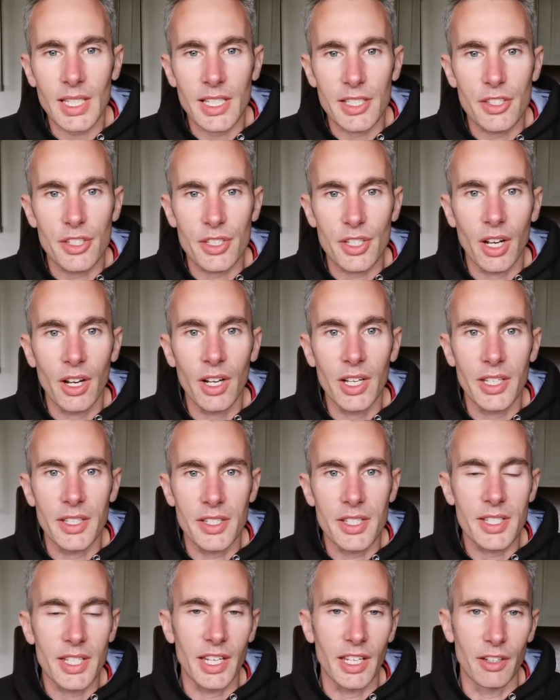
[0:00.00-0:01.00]
It's just a
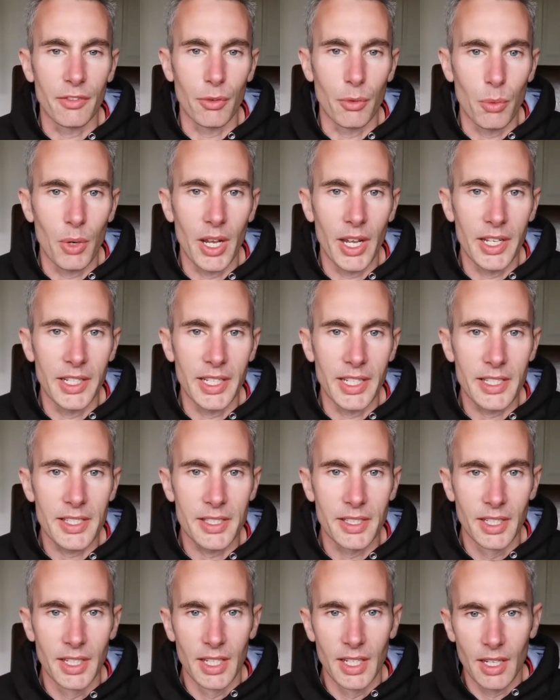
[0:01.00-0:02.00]
heightened state of
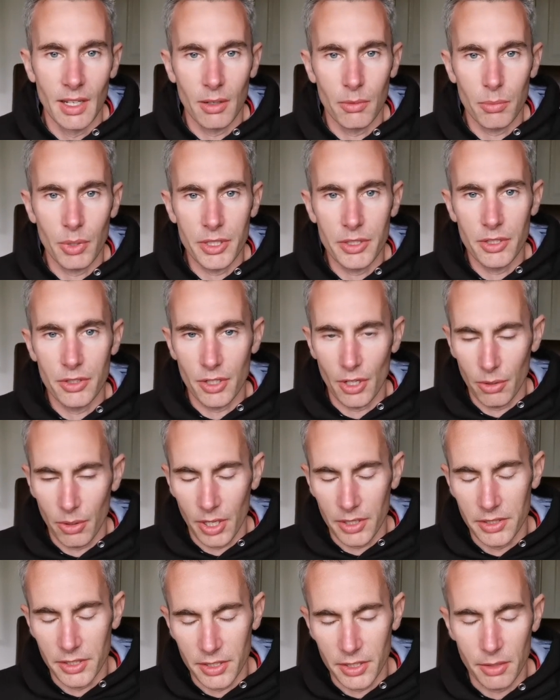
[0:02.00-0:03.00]
awareness. When you
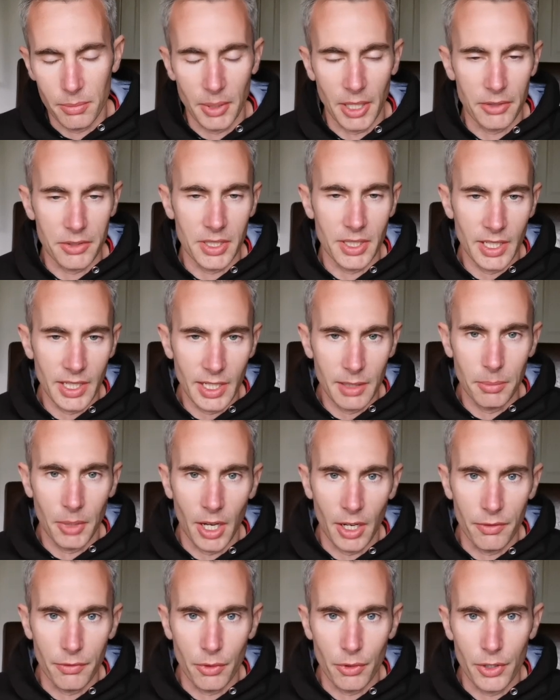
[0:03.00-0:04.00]
go under, you're about to hear
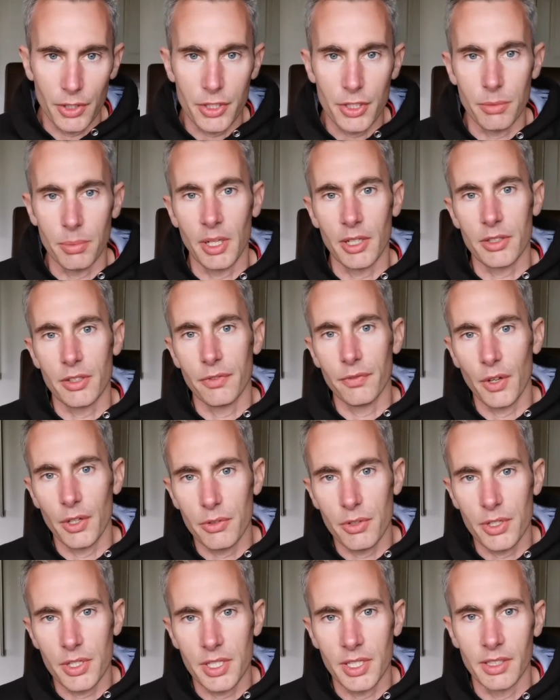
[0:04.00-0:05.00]
my voice, you're about to
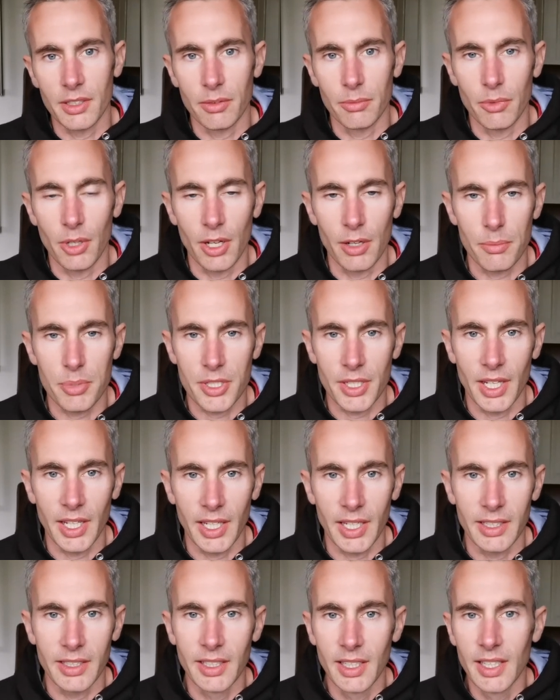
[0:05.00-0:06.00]
focus in on what I'm
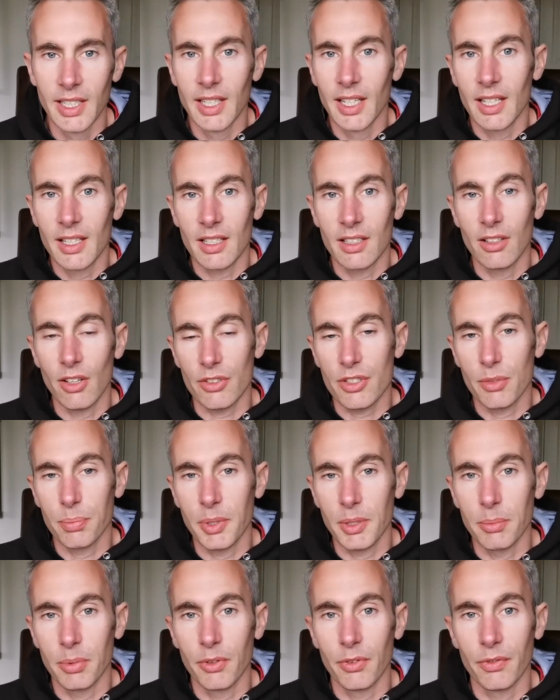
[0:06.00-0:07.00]
saying. Lots
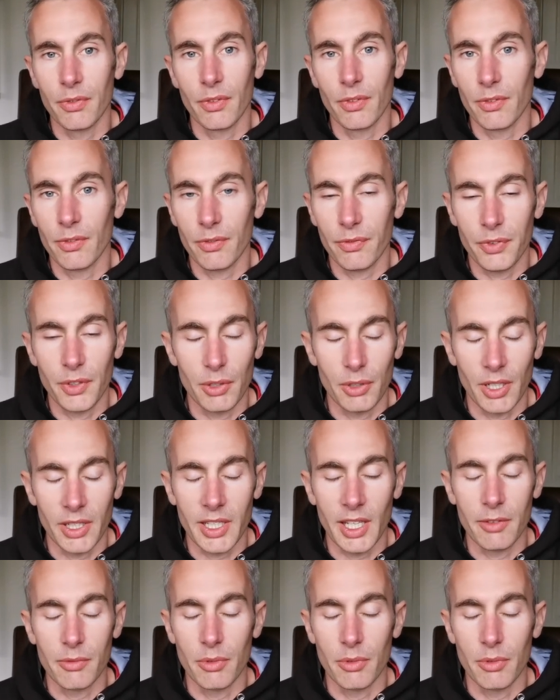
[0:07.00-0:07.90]
of people feel like